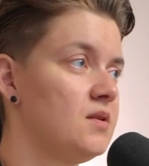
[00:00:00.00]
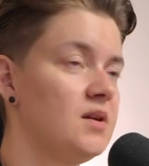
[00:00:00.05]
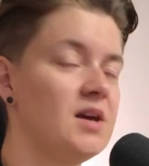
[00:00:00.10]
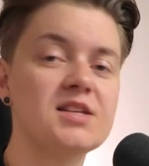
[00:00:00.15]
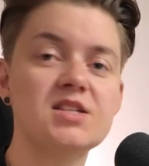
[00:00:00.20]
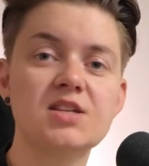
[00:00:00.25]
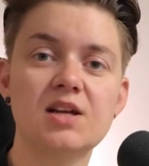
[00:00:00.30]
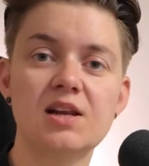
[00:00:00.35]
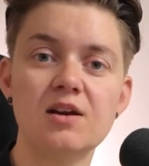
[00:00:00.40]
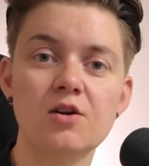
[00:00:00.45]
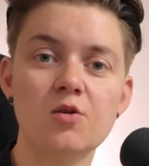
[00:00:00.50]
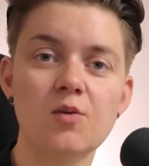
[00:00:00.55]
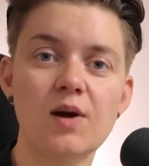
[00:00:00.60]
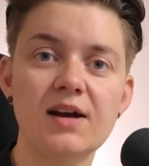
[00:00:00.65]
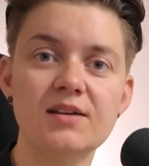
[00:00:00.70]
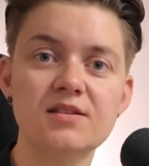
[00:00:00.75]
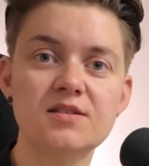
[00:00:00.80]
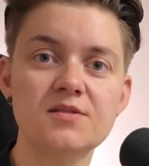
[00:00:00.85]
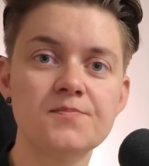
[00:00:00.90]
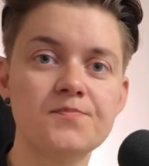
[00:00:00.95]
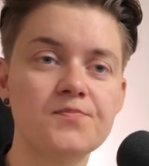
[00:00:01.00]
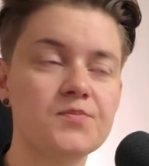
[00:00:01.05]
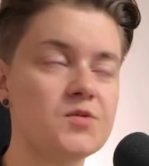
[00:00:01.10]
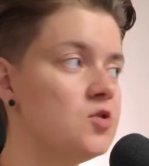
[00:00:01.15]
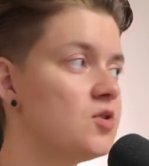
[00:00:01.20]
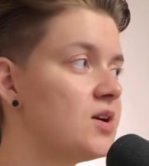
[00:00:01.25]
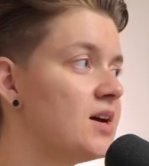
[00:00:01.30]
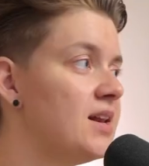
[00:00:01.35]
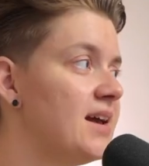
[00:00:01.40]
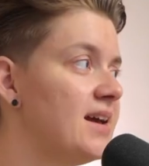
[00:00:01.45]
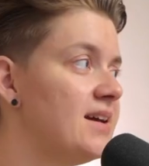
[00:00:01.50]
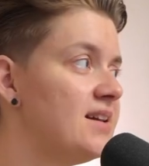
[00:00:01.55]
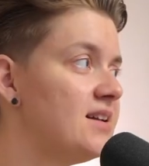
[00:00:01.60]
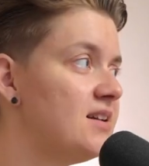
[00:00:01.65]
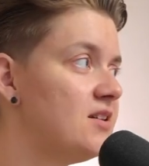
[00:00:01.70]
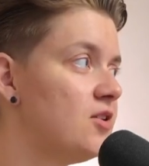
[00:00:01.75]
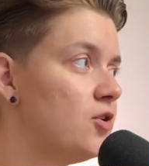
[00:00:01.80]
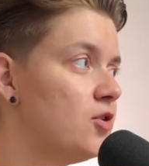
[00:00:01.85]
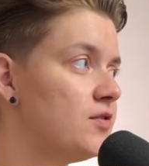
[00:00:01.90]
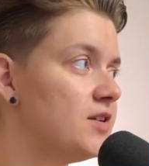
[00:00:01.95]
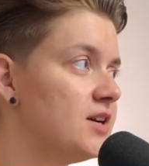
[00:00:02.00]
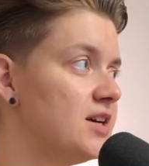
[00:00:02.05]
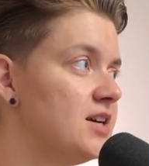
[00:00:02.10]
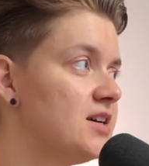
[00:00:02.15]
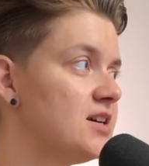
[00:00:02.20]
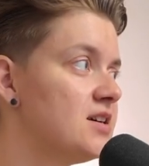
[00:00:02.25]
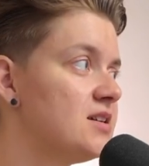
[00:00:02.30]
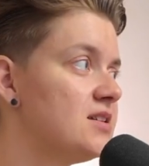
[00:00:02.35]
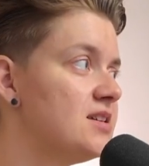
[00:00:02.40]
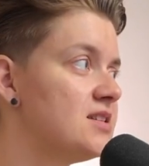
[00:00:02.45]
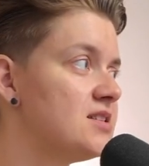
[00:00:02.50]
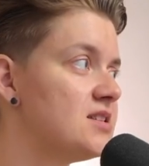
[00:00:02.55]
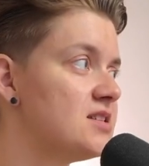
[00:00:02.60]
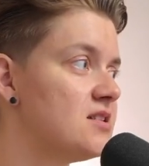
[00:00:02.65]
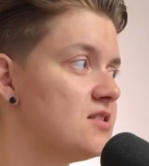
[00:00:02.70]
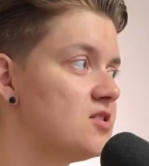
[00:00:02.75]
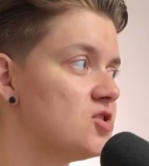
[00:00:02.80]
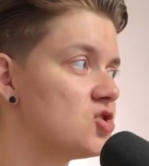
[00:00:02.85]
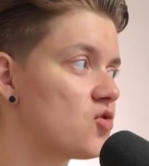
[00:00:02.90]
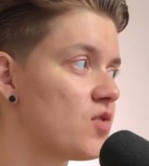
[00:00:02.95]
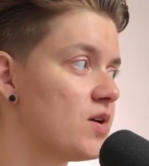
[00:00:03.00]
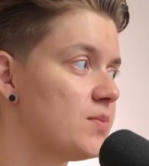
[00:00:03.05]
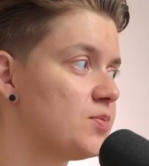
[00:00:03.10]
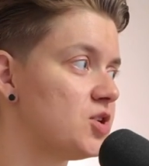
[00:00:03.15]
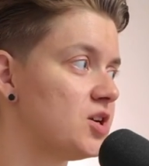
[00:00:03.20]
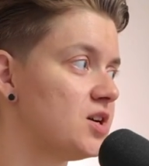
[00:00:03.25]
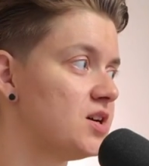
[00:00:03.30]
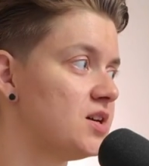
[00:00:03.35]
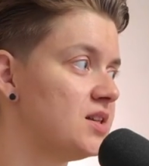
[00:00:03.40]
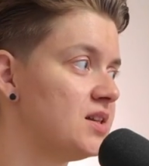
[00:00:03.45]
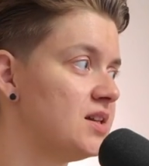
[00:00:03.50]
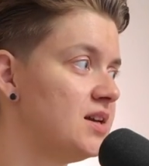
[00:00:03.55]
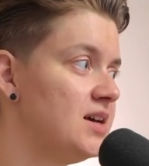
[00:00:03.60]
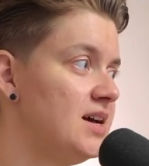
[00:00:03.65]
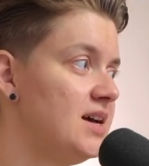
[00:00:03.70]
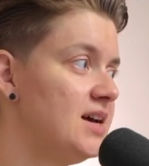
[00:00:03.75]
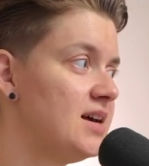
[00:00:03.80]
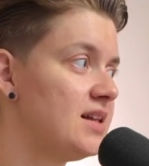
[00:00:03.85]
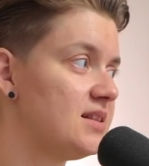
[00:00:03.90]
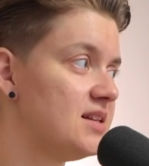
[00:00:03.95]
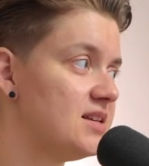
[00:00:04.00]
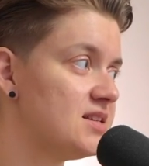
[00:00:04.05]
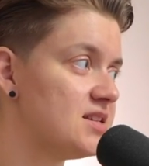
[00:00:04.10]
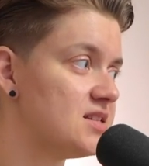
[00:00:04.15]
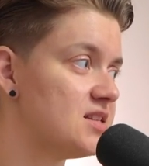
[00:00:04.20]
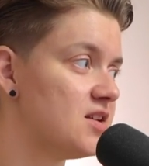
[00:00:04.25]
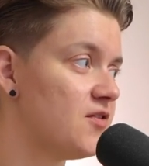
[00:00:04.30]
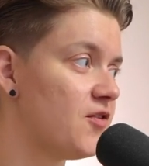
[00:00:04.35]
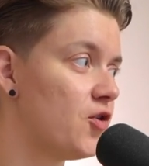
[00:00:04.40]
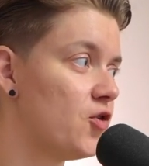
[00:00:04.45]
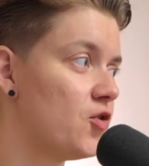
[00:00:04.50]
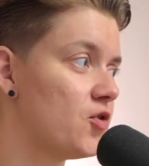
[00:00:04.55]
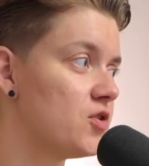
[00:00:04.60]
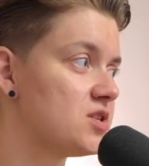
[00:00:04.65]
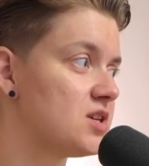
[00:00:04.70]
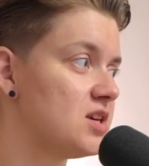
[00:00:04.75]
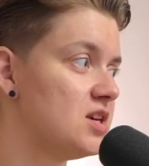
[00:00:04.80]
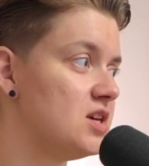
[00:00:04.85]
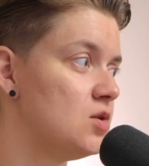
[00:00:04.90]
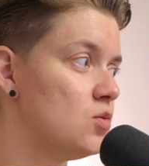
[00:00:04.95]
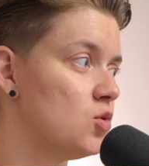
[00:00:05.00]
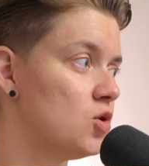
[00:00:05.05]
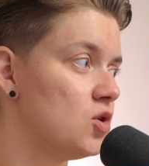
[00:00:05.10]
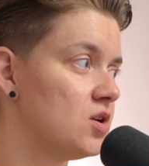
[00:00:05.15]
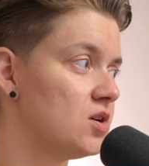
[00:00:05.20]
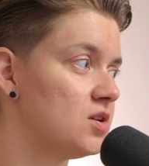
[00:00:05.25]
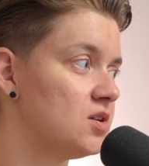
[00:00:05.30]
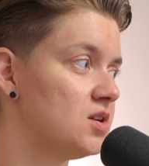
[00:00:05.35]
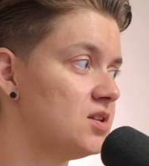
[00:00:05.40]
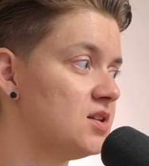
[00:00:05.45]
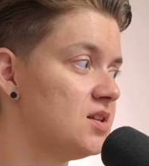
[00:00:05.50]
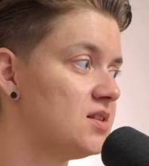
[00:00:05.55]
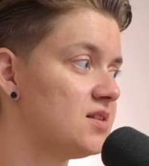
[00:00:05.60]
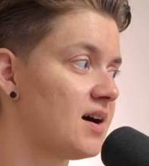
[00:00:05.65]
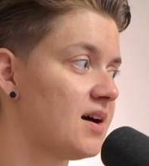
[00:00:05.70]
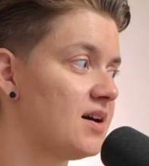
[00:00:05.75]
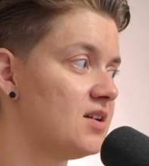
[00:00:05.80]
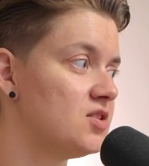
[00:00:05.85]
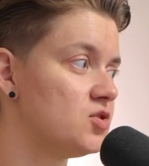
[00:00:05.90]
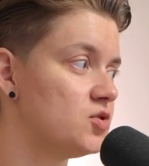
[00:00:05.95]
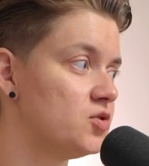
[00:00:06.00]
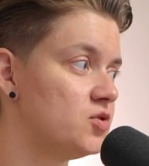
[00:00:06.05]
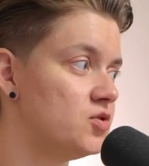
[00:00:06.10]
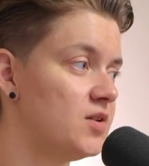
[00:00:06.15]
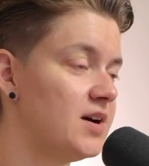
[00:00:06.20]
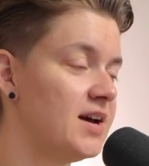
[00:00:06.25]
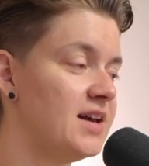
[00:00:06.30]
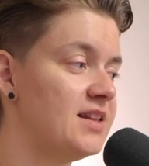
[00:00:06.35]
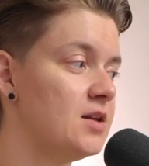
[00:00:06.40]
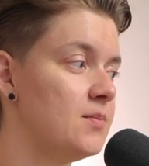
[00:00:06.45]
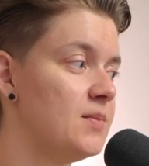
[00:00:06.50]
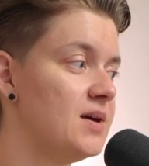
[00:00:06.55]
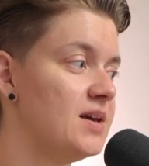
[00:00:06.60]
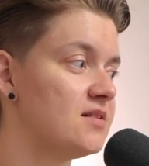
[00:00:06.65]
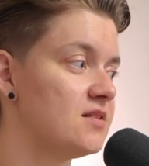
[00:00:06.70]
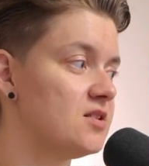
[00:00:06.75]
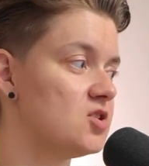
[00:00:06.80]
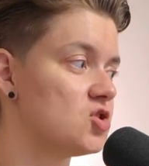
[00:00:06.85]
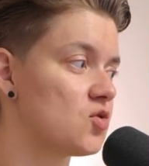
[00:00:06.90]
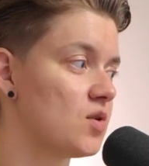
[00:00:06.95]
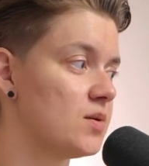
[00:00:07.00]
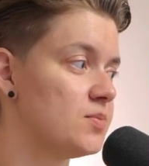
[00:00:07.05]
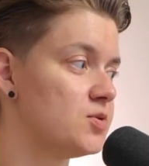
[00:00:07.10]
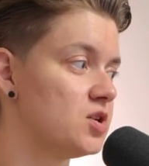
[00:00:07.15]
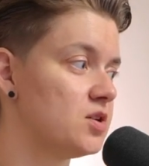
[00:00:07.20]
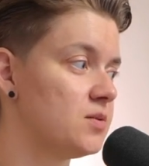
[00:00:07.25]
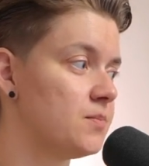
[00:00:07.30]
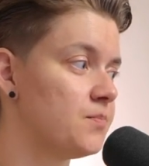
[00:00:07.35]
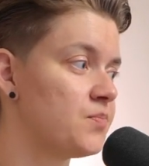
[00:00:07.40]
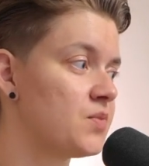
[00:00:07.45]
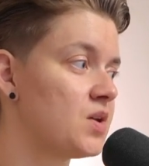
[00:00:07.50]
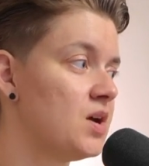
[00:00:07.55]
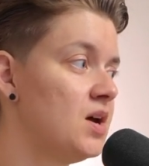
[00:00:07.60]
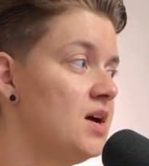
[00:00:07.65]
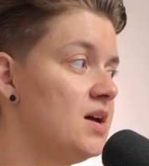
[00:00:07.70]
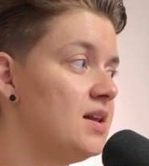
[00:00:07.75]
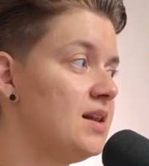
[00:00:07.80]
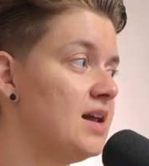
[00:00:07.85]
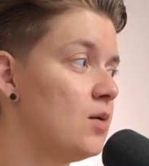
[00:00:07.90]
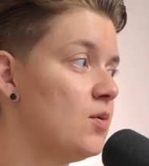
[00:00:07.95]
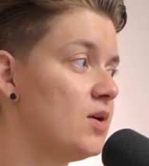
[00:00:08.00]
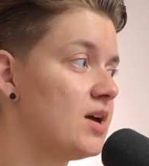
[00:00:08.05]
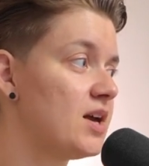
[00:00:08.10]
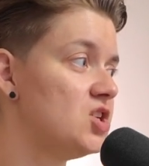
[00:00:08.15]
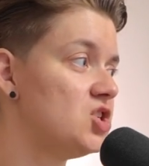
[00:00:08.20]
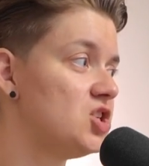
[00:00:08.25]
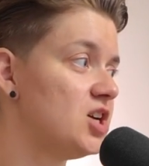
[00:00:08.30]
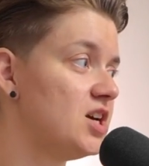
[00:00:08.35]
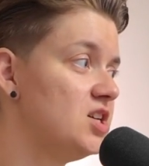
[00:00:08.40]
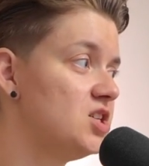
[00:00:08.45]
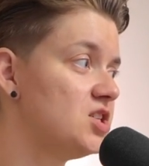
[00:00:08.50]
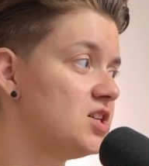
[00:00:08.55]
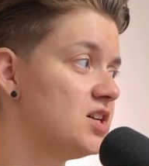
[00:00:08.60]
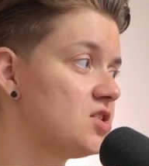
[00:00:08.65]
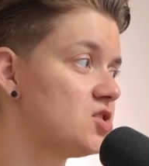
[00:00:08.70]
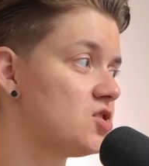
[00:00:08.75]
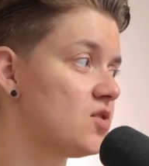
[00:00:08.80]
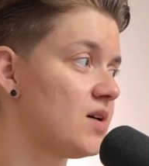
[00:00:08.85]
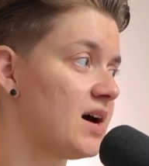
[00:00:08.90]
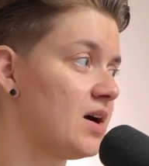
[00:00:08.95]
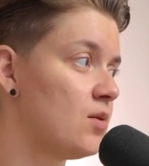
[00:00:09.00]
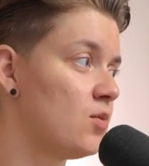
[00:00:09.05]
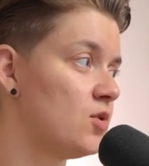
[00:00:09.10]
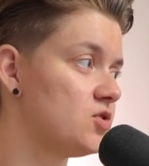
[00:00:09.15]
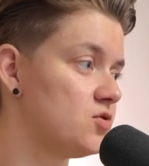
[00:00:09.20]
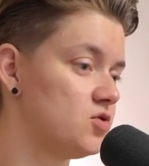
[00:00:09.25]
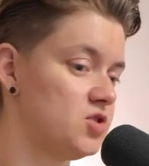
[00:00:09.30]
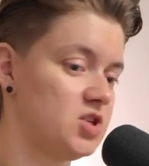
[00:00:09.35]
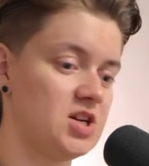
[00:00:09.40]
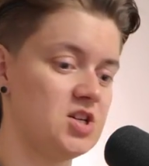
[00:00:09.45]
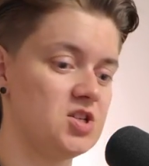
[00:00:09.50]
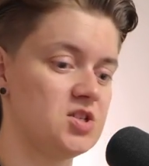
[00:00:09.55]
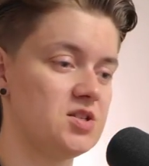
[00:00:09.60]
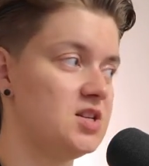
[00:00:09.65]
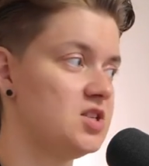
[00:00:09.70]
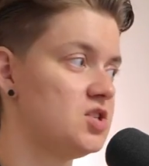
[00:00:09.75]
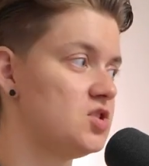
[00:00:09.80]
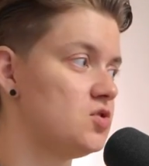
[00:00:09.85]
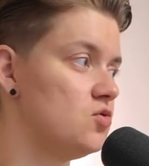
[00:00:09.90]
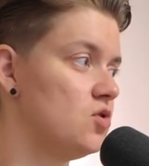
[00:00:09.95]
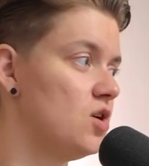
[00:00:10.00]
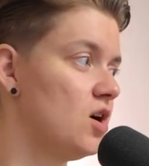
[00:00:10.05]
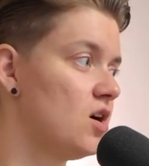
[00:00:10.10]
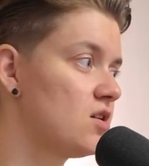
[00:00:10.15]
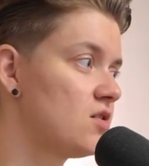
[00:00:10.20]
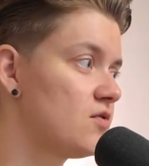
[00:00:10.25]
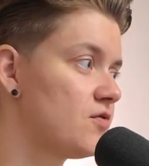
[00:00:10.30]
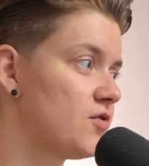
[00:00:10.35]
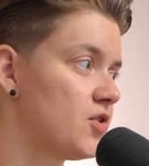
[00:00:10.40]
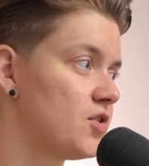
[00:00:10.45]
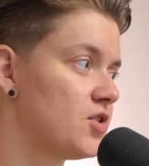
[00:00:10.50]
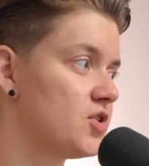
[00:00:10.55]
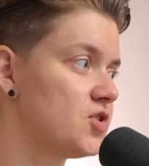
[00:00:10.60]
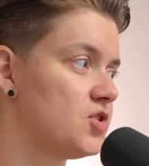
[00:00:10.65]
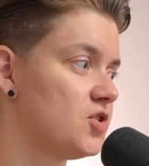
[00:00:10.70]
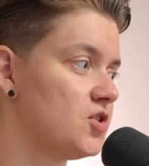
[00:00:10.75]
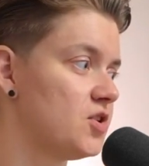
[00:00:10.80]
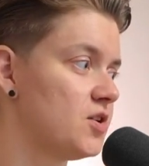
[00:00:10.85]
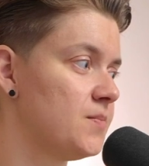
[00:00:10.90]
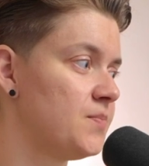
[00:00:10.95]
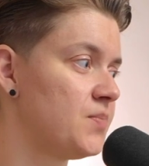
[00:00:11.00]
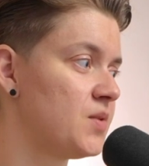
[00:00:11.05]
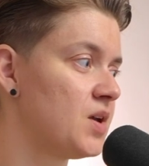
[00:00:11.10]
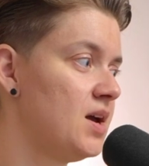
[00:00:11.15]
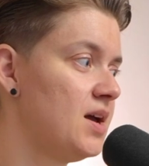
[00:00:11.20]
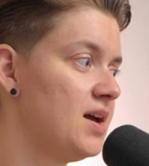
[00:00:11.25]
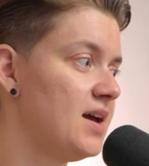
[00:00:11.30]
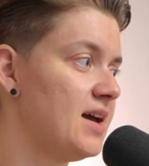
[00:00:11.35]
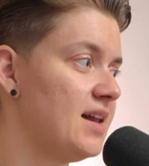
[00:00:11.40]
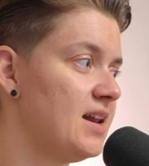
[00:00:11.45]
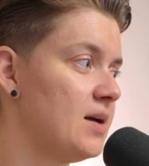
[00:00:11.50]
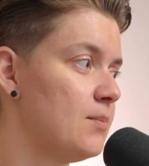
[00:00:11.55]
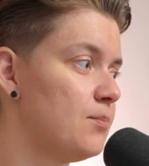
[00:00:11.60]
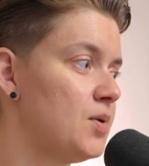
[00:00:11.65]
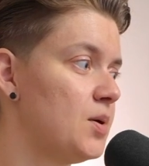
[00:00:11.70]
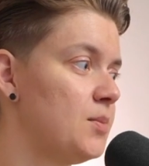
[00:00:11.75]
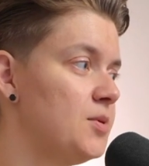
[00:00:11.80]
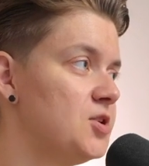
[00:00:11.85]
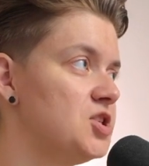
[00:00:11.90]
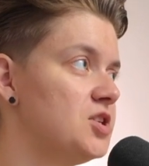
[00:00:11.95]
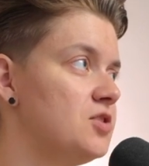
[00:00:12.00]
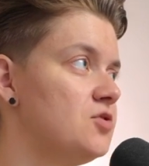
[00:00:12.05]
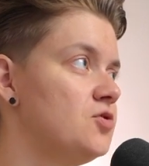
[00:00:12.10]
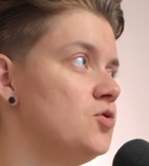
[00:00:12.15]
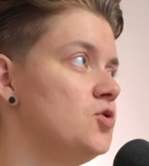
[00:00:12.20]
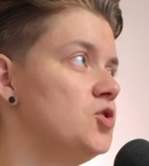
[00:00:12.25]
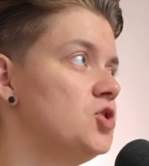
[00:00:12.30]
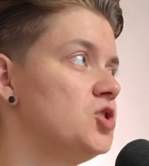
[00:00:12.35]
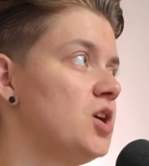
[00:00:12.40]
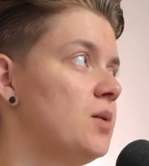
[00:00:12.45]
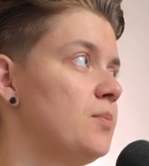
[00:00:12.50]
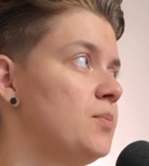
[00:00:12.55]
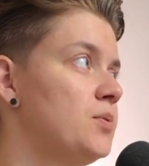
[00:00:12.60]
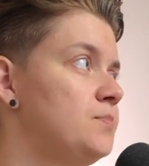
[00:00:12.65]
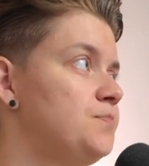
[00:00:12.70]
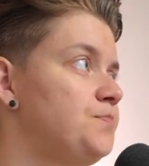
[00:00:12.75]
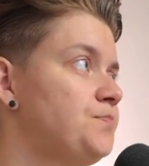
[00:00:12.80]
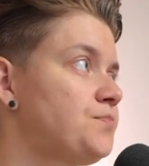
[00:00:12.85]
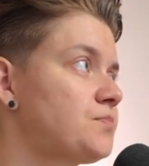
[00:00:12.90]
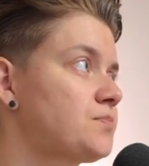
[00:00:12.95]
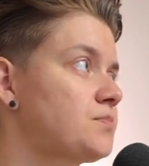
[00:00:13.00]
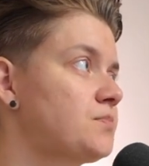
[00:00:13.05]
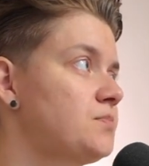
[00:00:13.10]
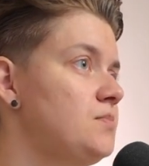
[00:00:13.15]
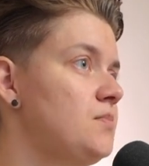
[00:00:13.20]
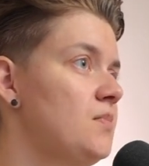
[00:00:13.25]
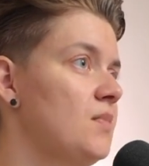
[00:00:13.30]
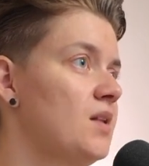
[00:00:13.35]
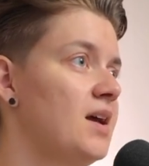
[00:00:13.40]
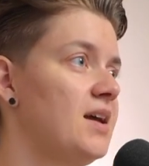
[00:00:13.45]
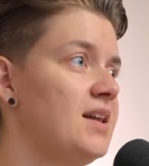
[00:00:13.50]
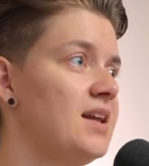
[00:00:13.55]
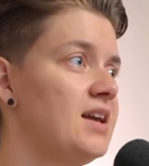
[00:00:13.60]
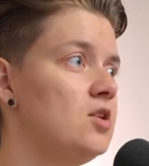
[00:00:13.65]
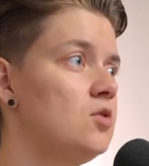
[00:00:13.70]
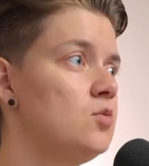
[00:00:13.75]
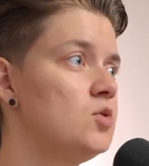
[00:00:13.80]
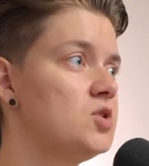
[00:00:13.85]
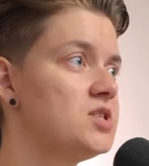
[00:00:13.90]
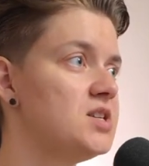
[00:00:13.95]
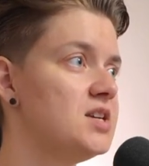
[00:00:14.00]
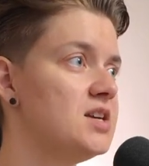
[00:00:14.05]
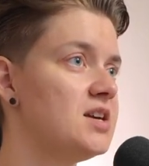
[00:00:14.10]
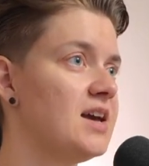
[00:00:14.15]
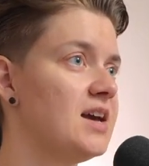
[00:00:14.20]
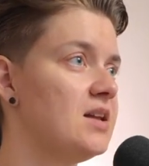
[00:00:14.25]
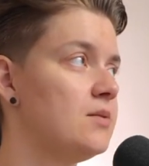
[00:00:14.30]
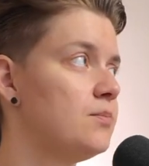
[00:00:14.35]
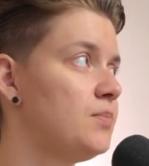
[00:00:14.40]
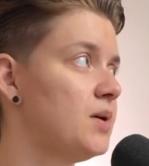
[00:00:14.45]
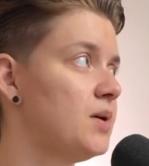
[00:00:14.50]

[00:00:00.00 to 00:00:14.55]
it's clear, right? You can edit it over here. This is the description, this is the focus keyword, the title, and the meta description. Now we can change it. So I want to change this to garden furniture and then publish it to the shop. And then you will see again